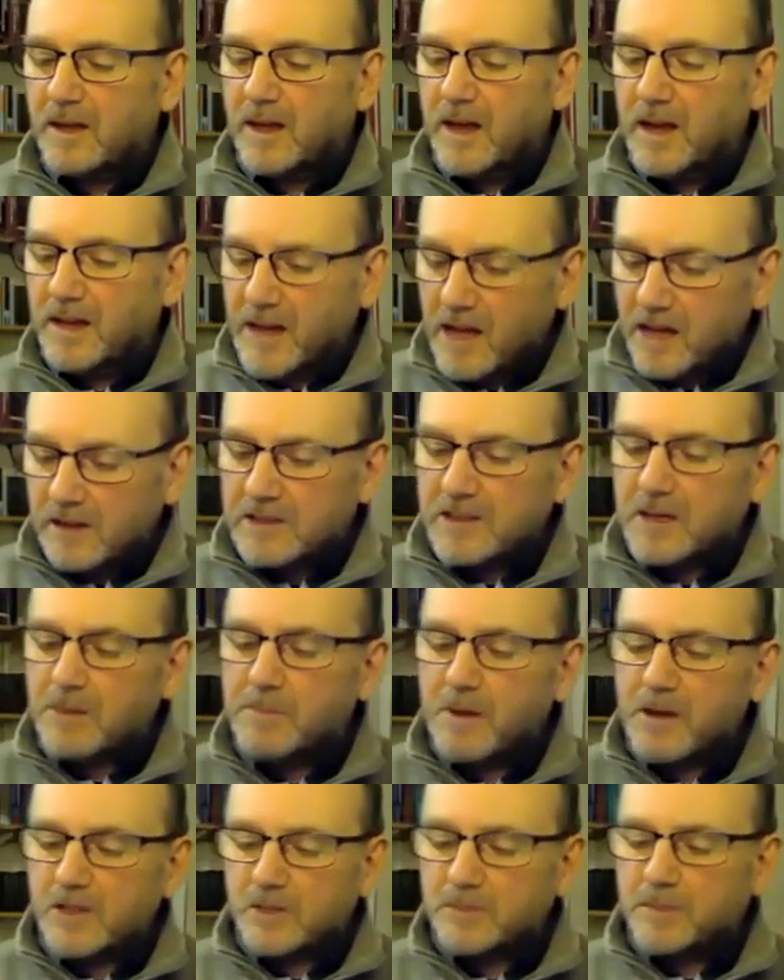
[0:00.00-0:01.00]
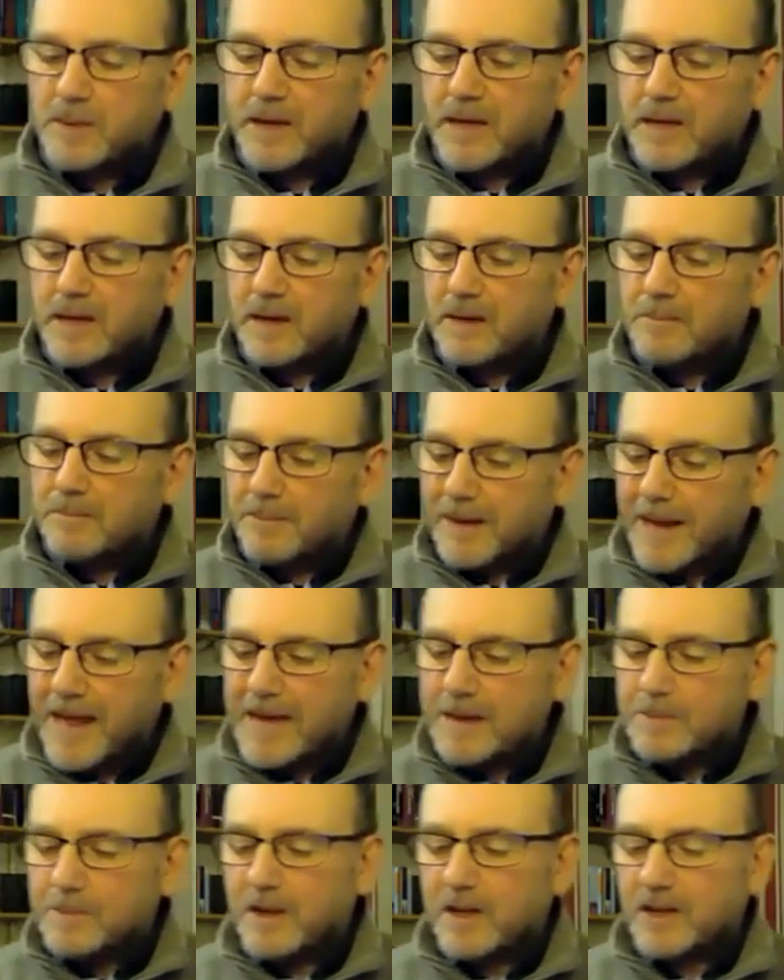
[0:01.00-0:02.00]
an elder must be
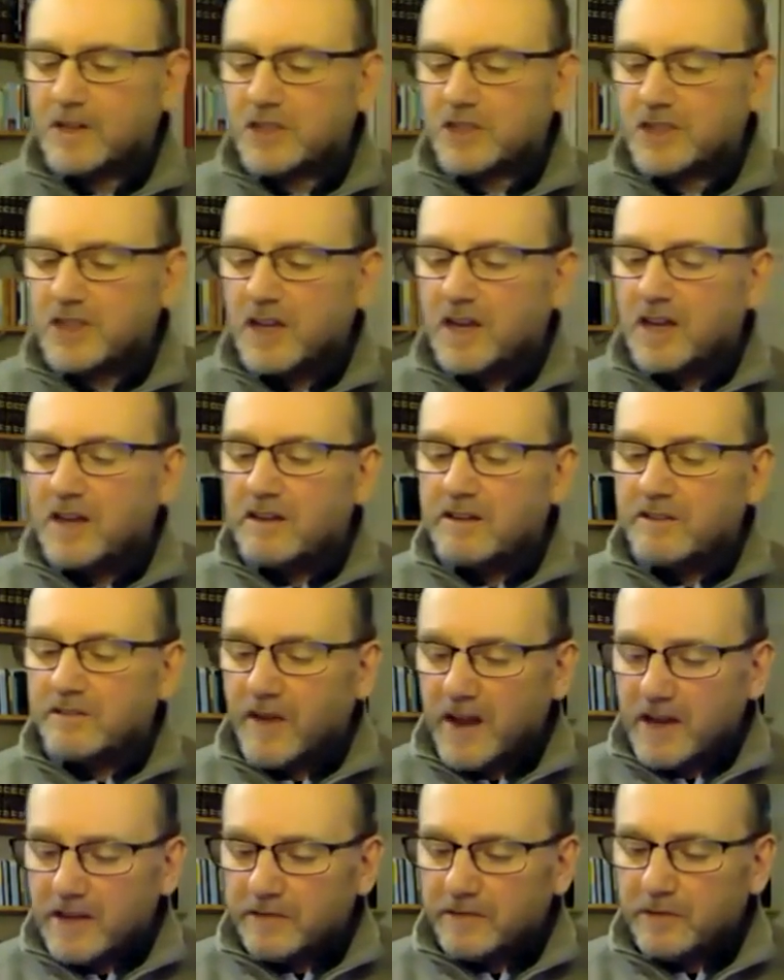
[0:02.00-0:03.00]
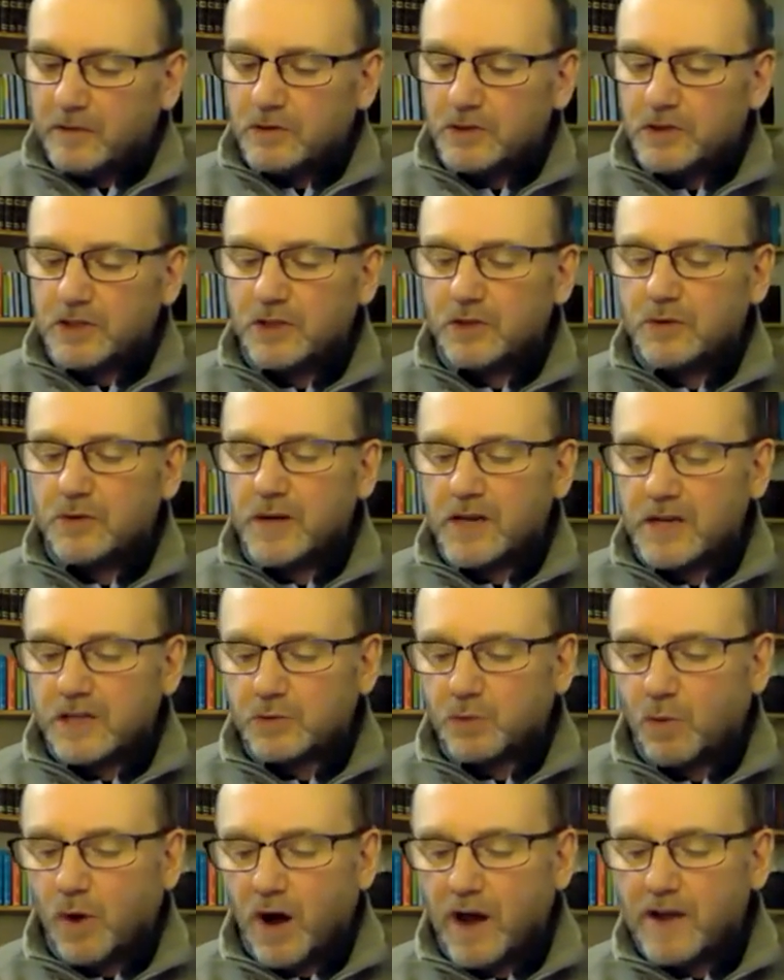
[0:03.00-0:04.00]
blameless, faithful to
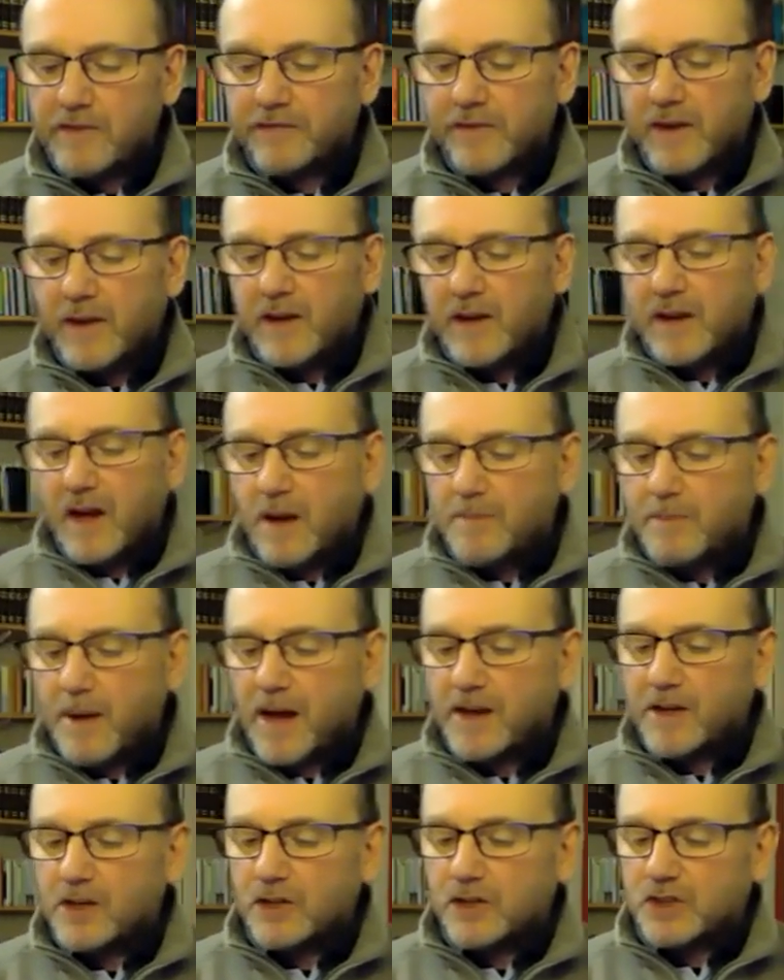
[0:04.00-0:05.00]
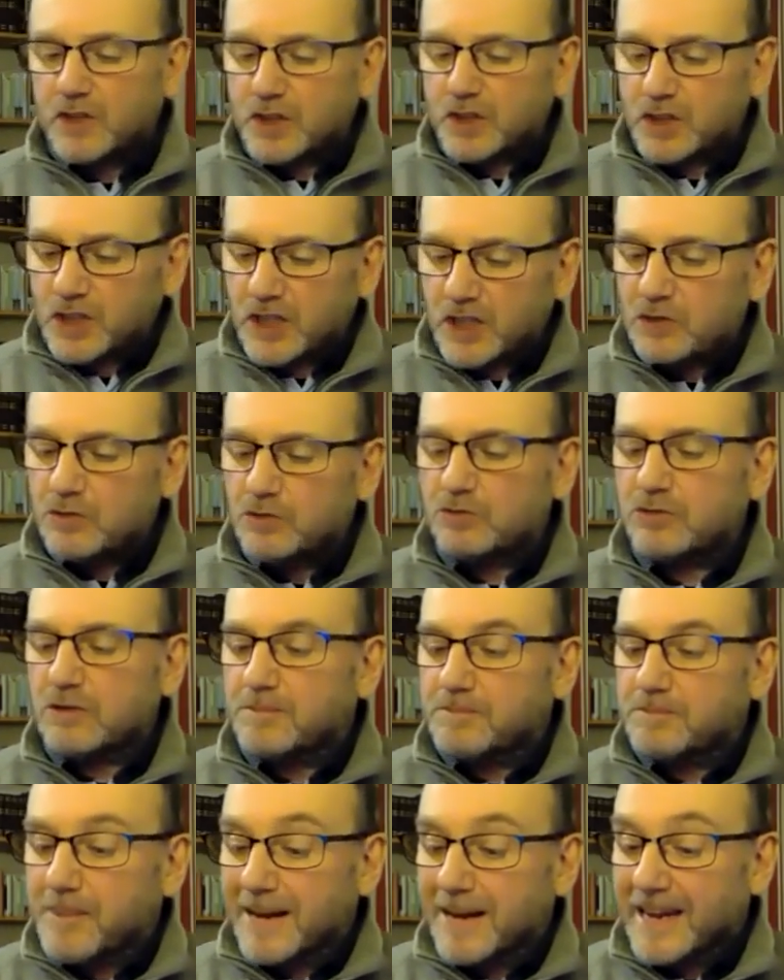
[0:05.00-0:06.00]
his wife, a man whose
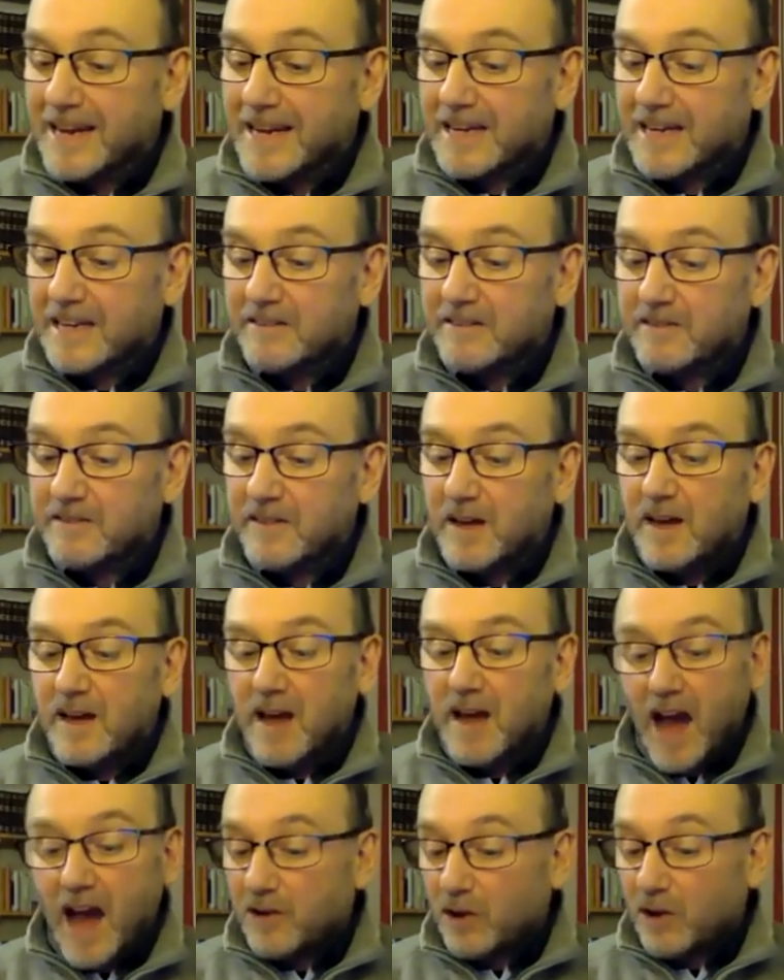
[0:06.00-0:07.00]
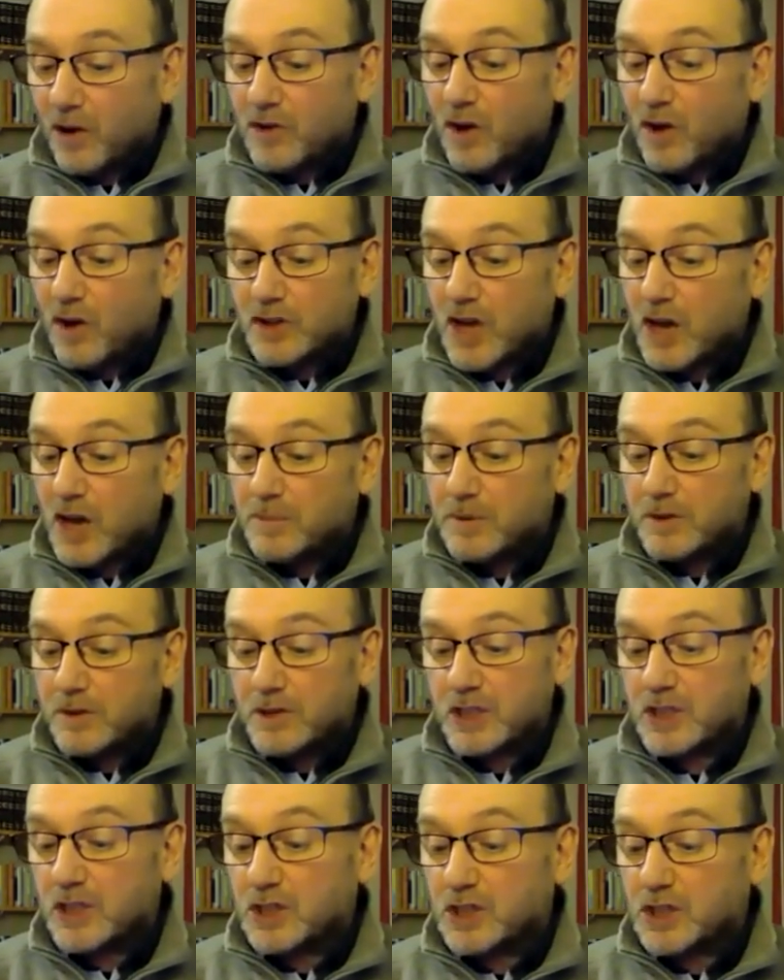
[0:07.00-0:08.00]
children believe and are not open
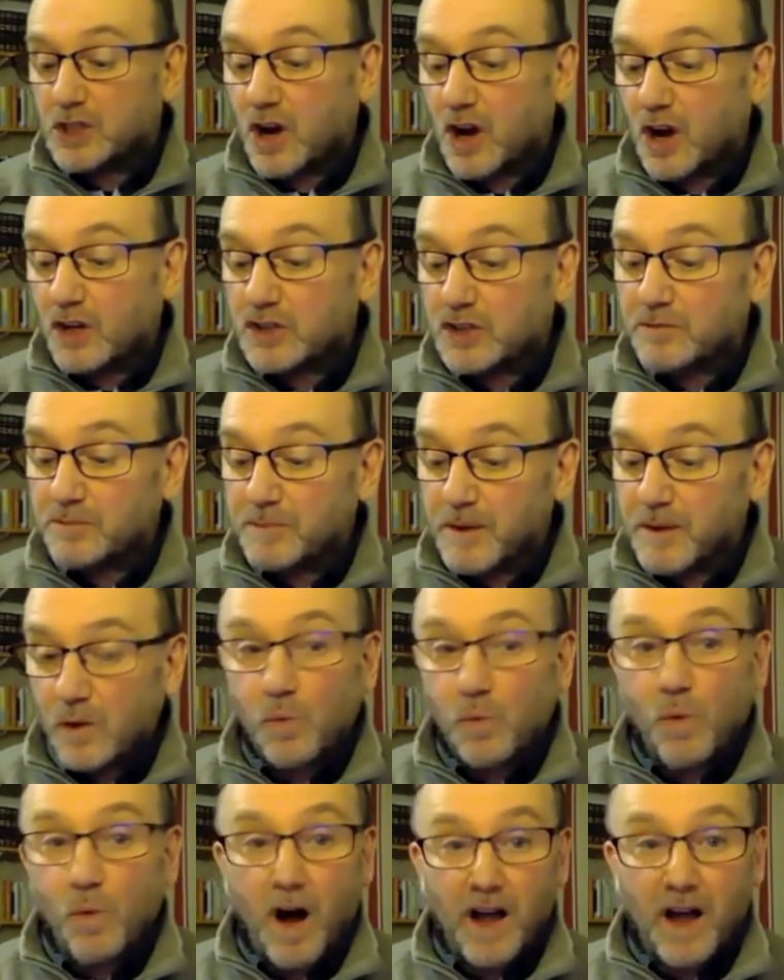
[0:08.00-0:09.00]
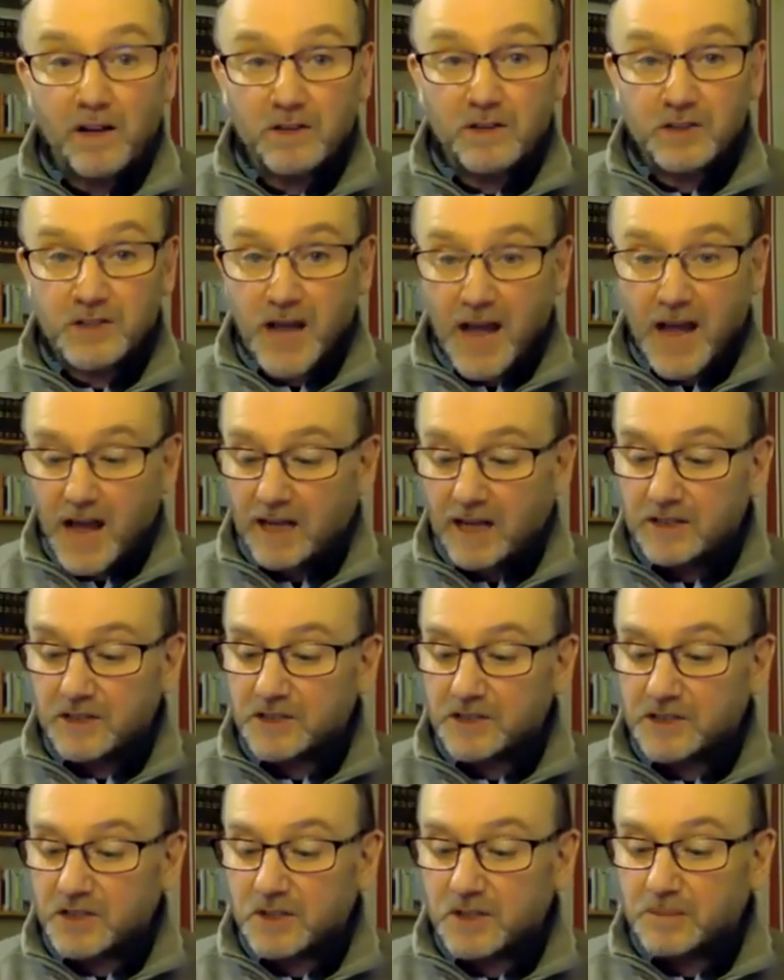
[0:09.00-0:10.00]
to the charge of being wild and
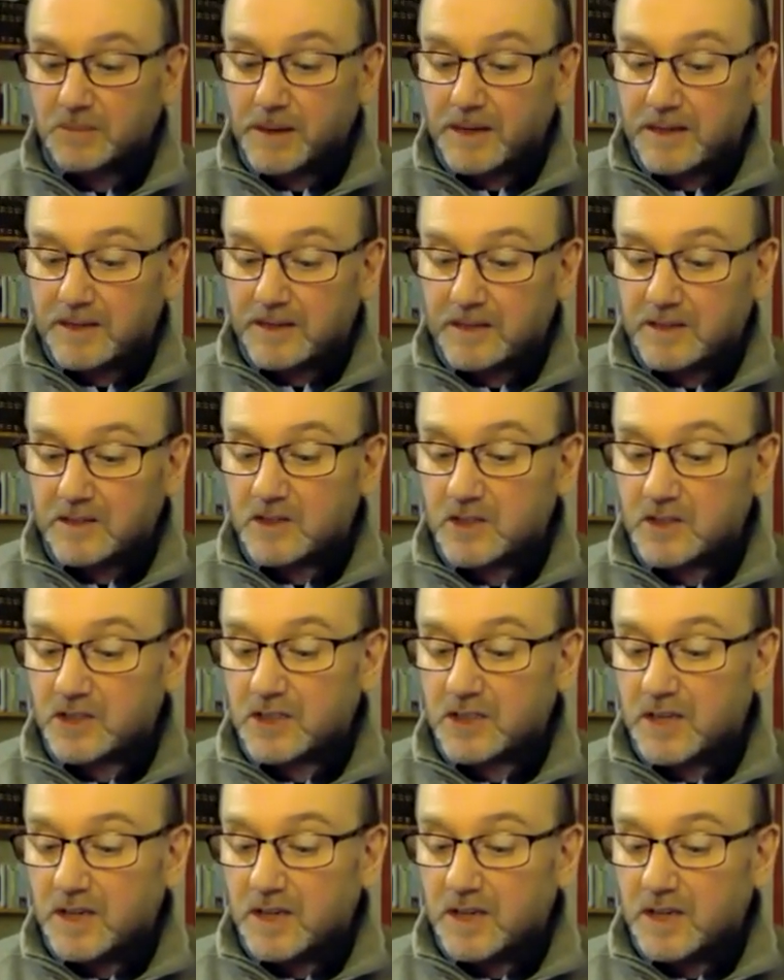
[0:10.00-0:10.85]
disobedient.